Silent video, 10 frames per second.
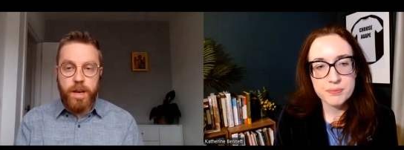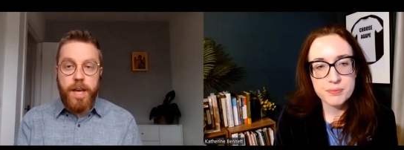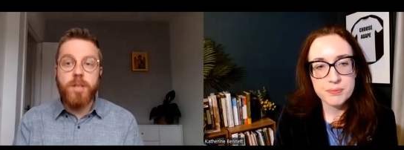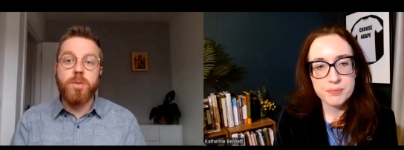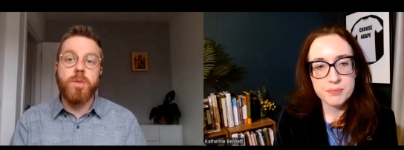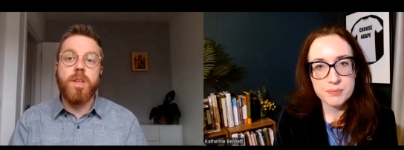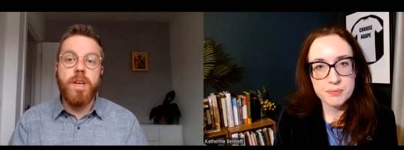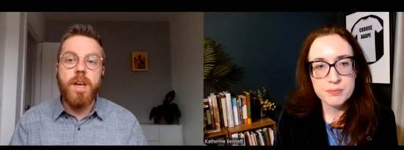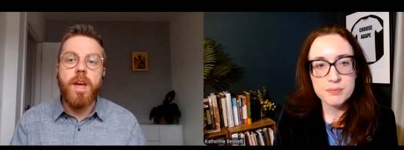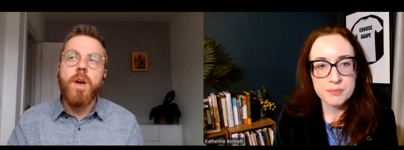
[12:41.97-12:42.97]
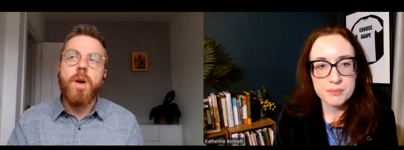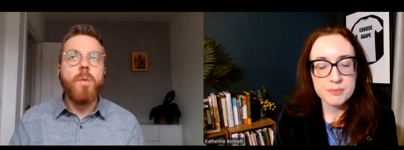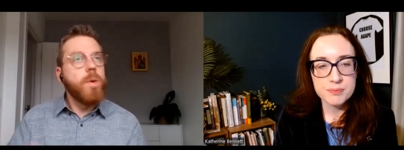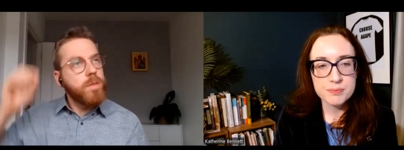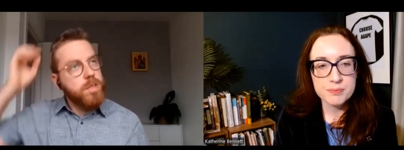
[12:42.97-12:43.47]
Speaker 1: intellectually
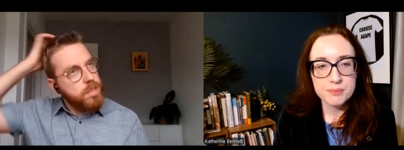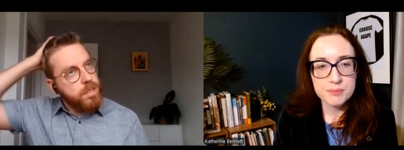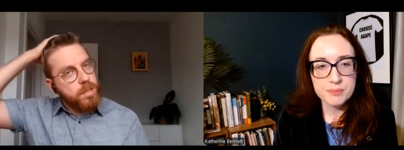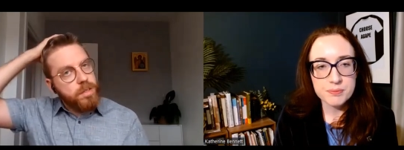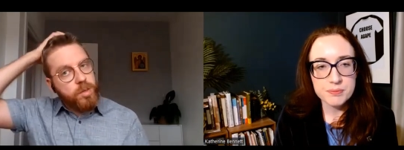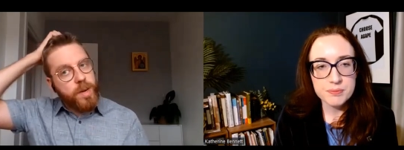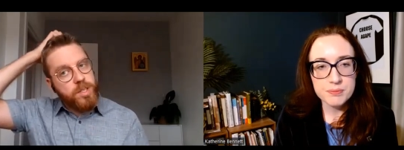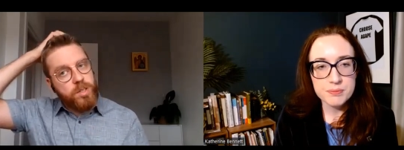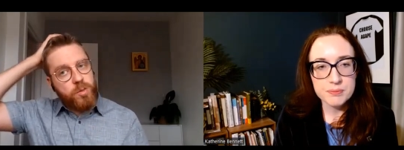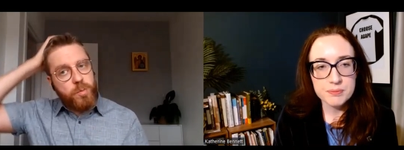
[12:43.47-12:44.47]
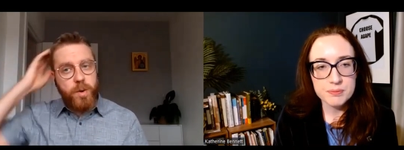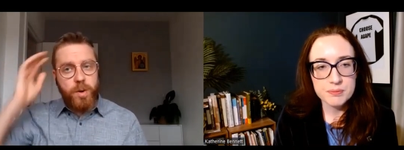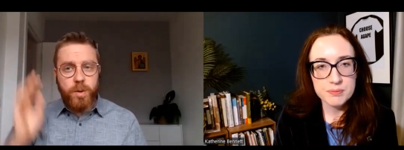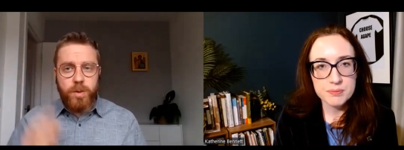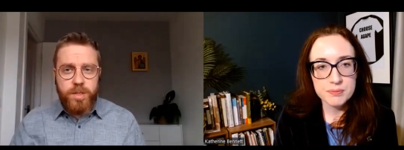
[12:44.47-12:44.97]
was uh, the question
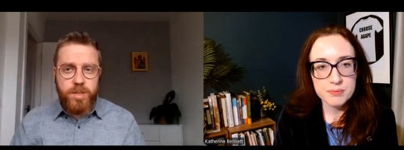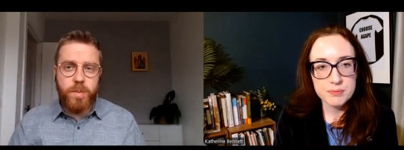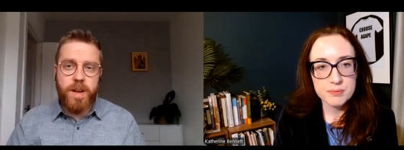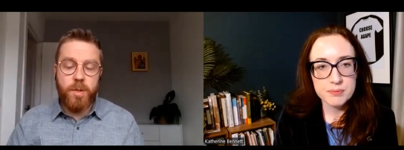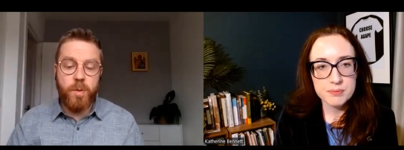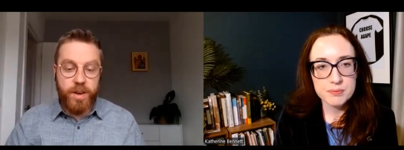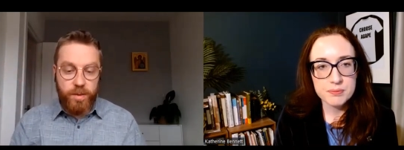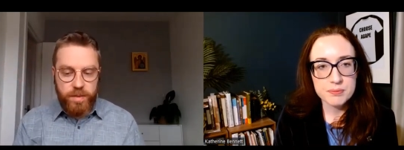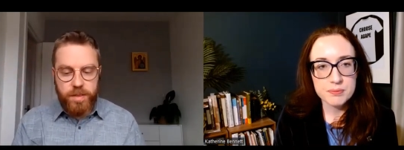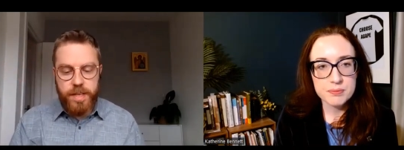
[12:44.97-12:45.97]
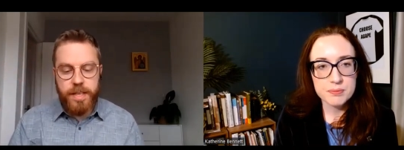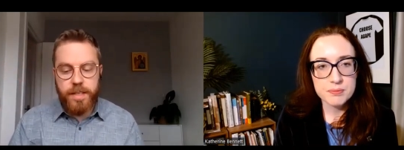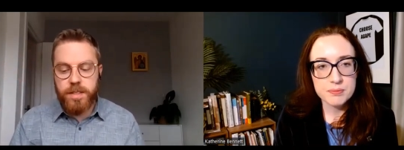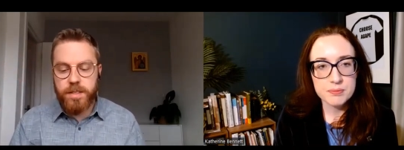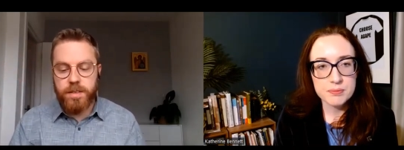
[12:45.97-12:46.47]
of miracles as well one of the
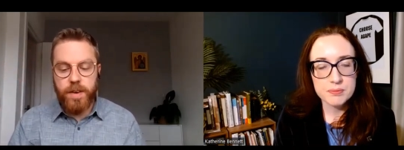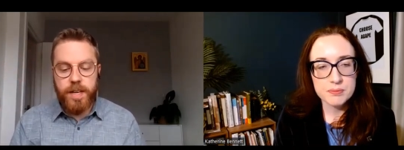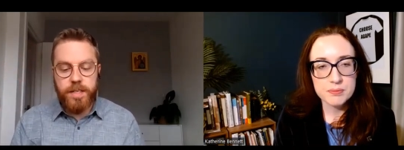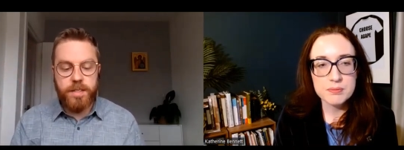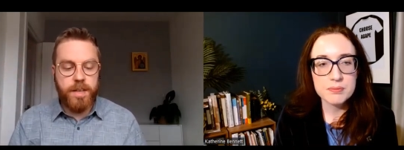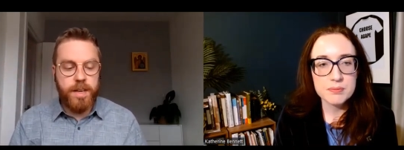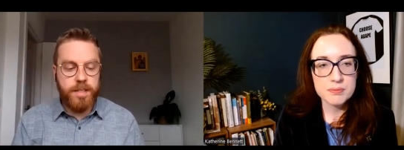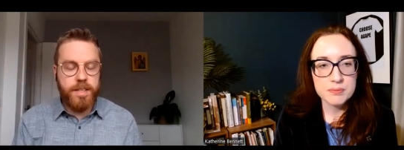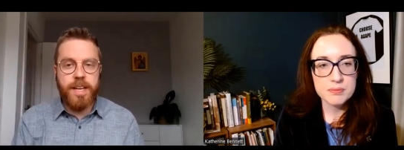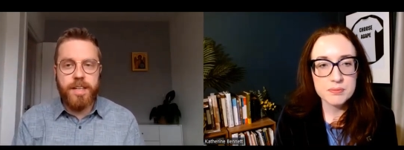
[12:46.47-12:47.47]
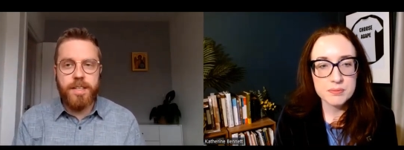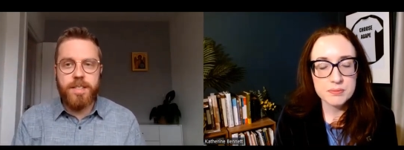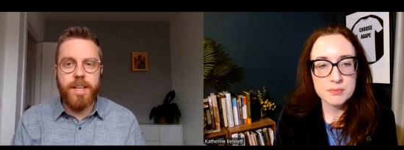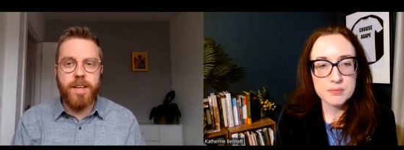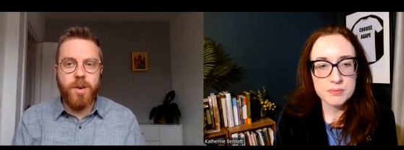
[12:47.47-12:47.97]
things mm-hmm. right as, as, a
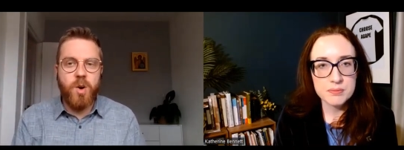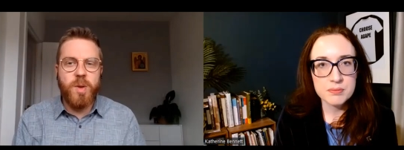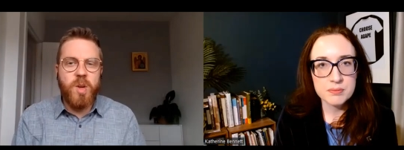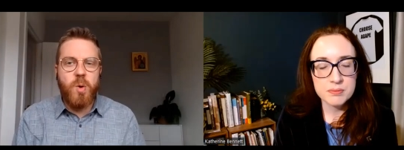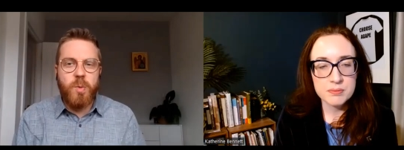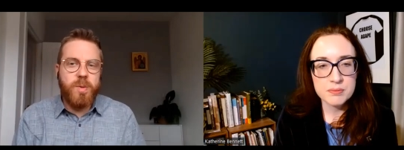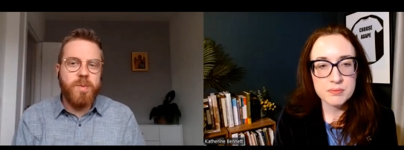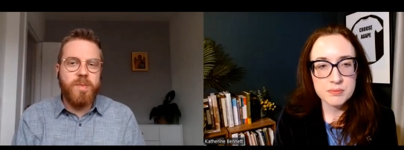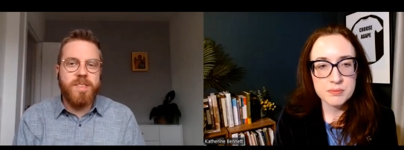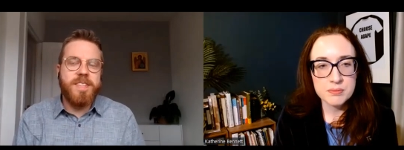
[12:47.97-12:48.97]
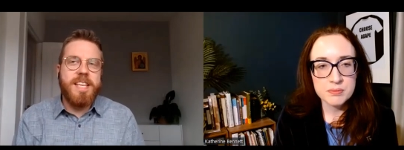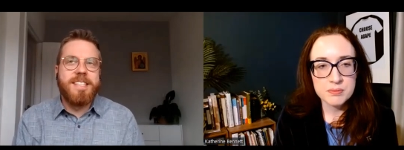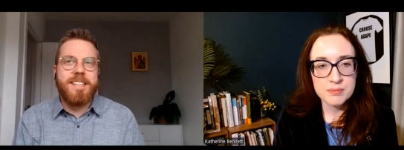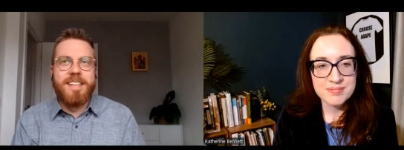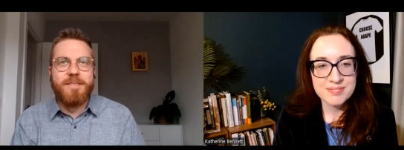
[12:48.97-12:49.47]
scientist like oh we know
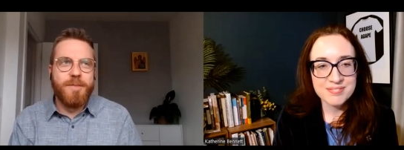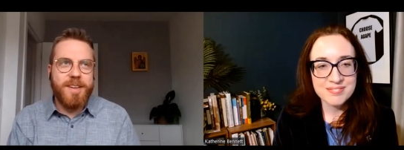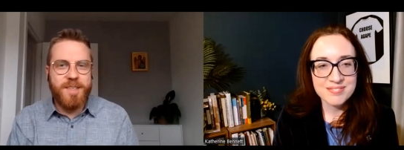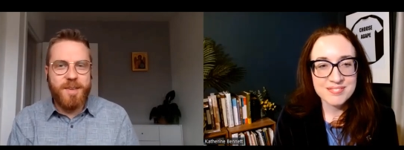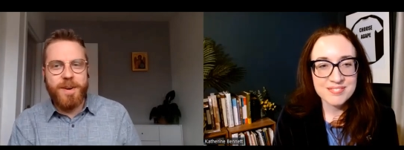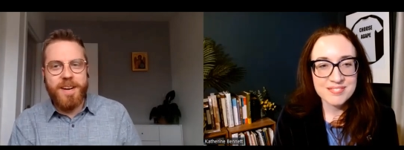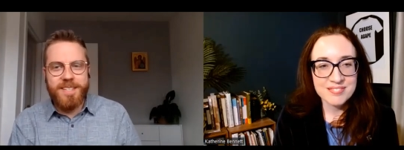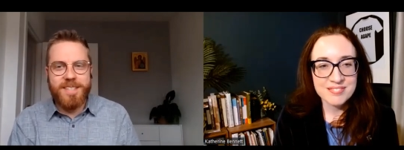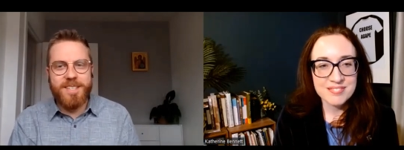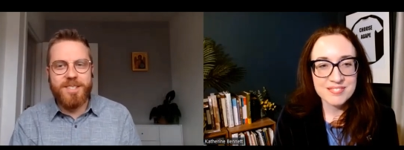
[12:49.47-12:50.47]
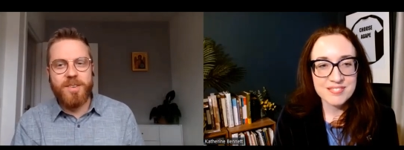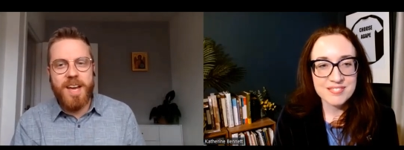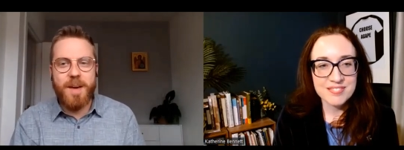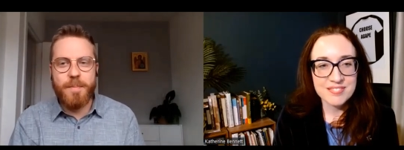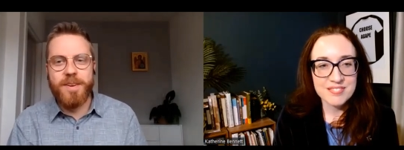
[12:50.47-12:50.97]
things like virgin birds they
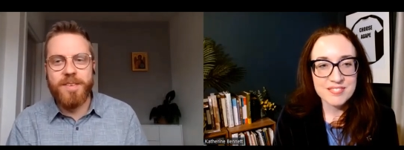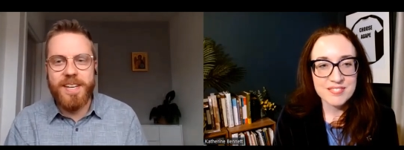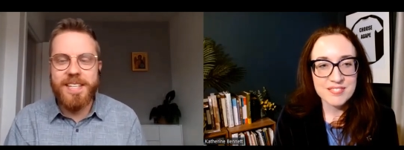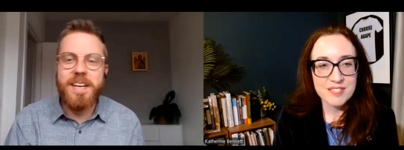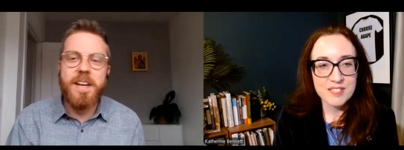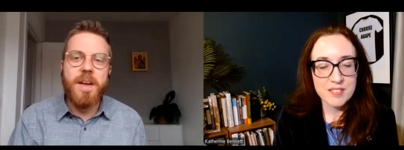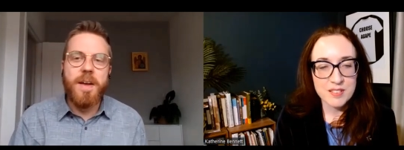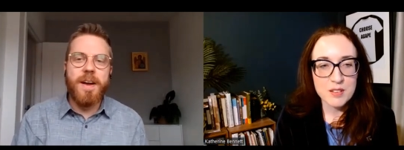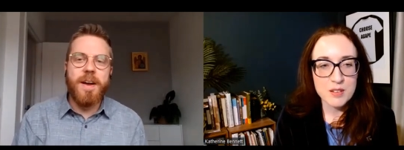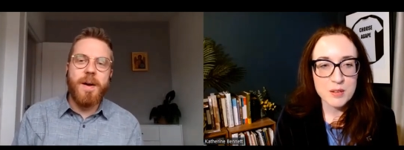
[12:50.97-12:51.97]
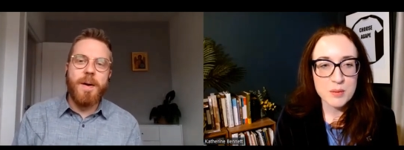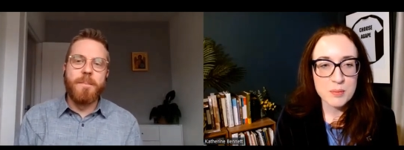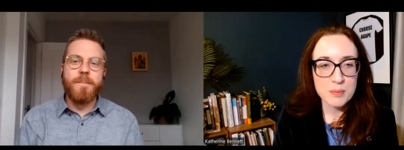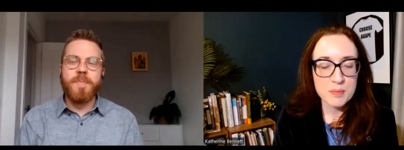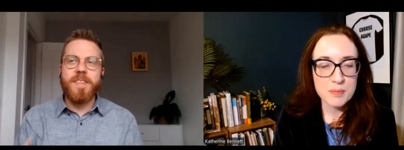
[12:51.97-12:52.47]
just don't happen right
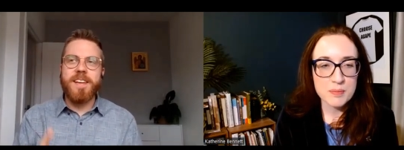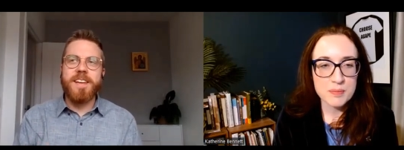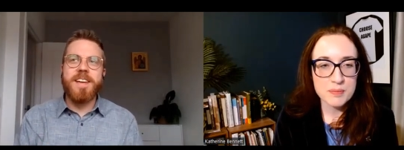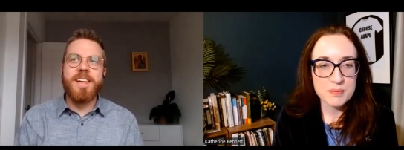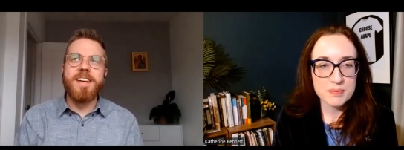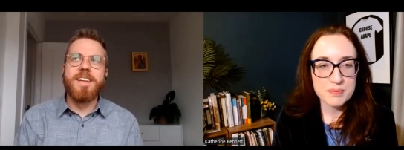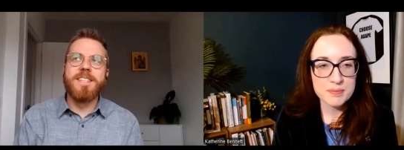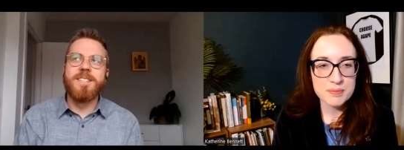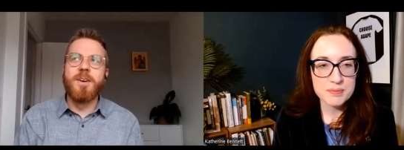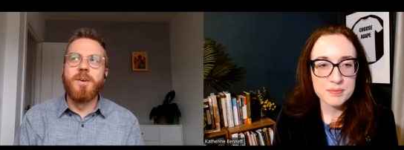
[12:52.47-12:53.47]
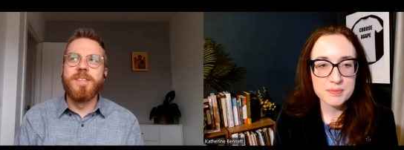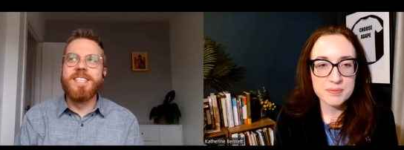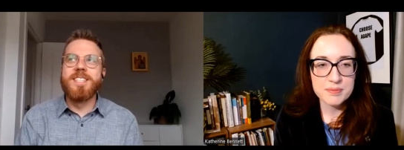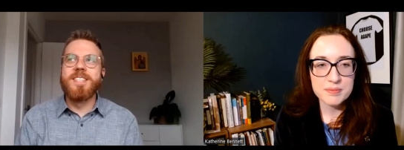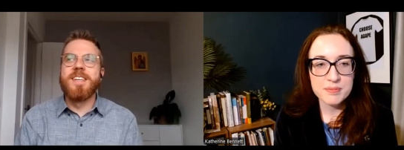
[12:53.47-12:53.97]
um, uh,
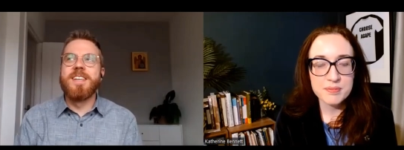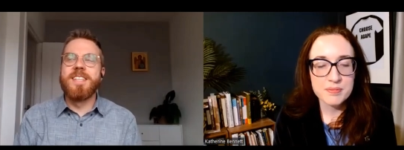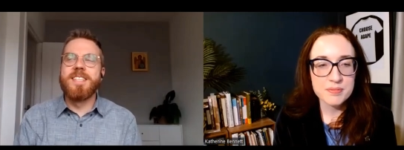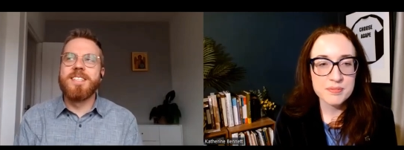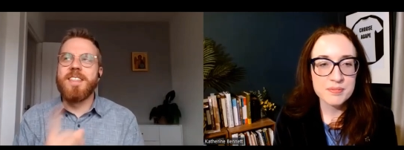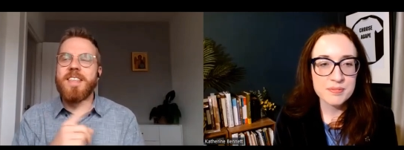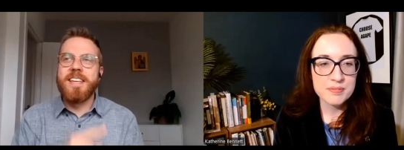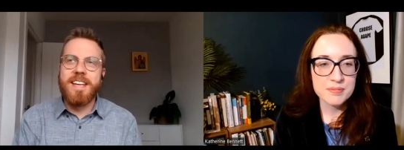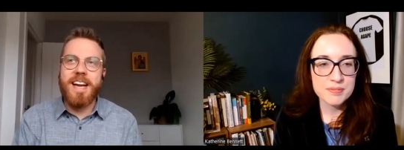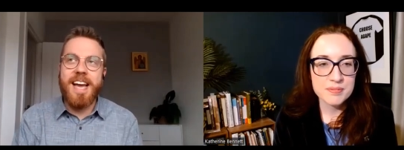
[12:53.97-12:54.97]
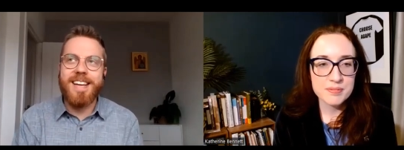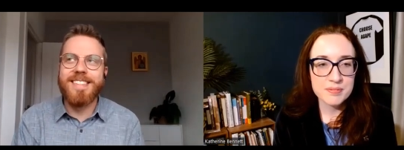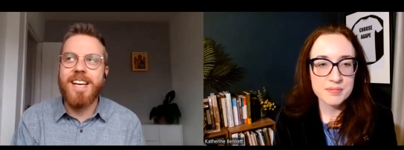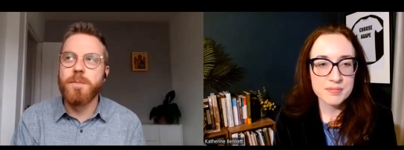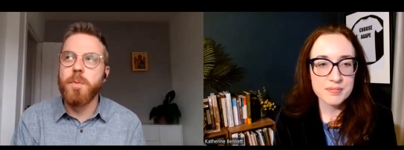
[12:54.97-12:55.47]
so this is uh, this is the thinking
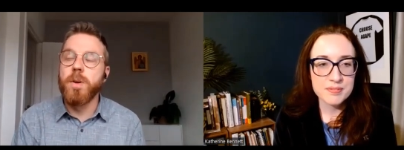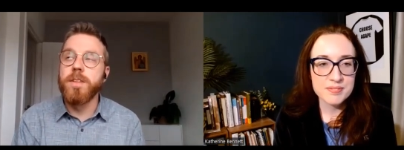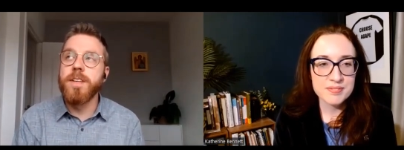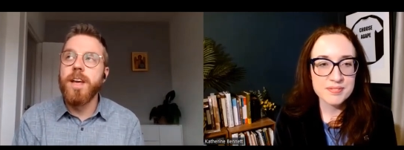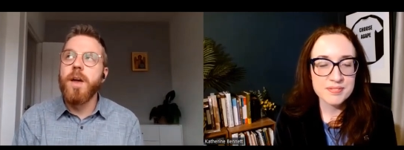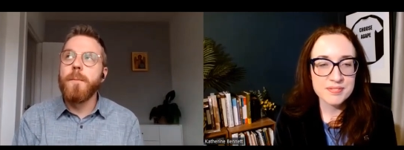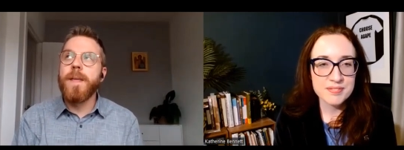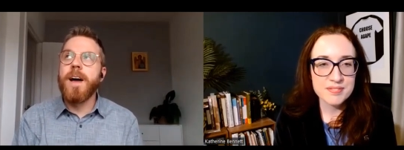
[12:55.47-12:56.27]
i had at that point